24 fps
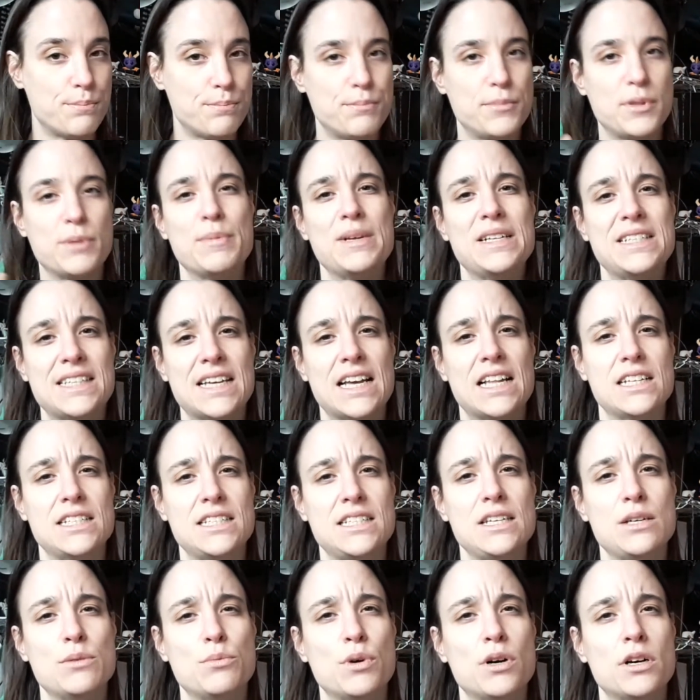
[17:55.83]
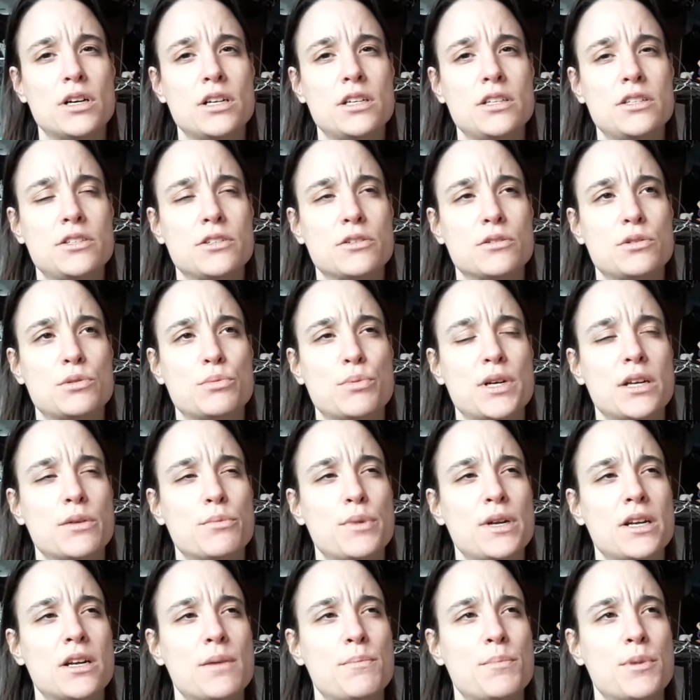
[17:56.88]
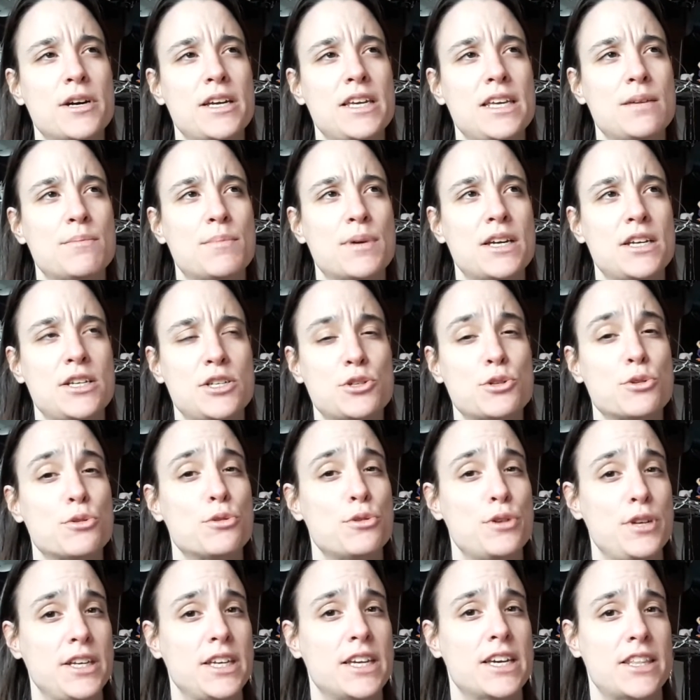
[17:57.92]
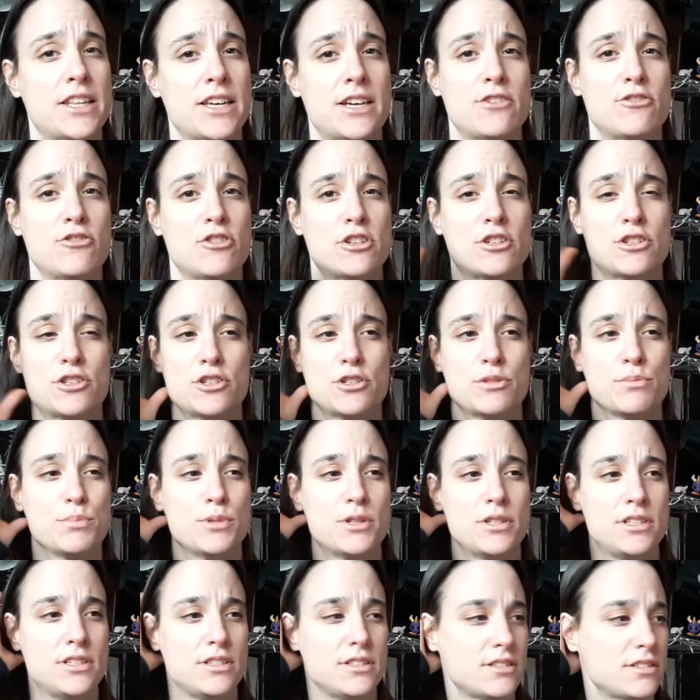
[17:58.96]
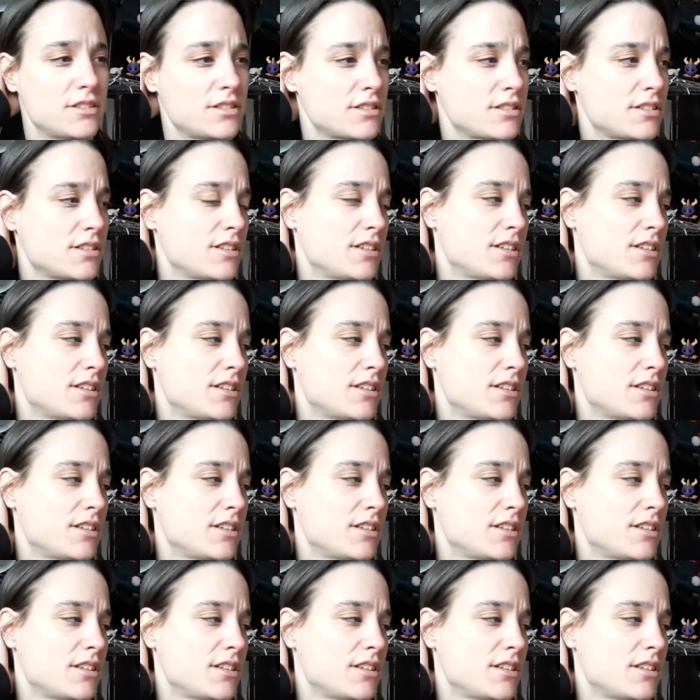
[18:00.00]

the mentality wise, because when I buy eBay, sure you get that rush, but it's,